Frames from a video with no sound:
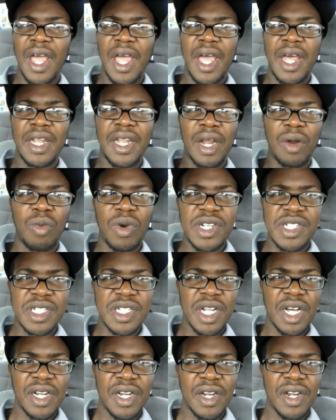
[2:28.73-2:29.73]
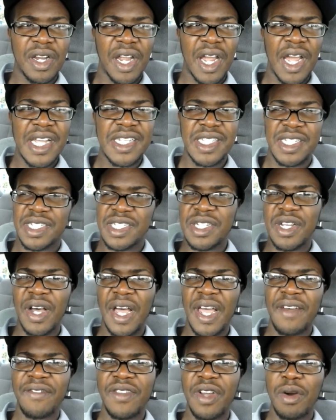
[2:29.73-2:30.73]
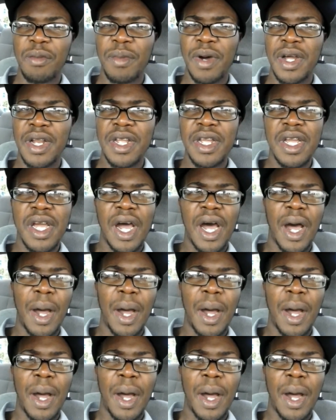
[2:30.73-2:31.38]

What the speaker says: and they're wasting all their gas and still have no money.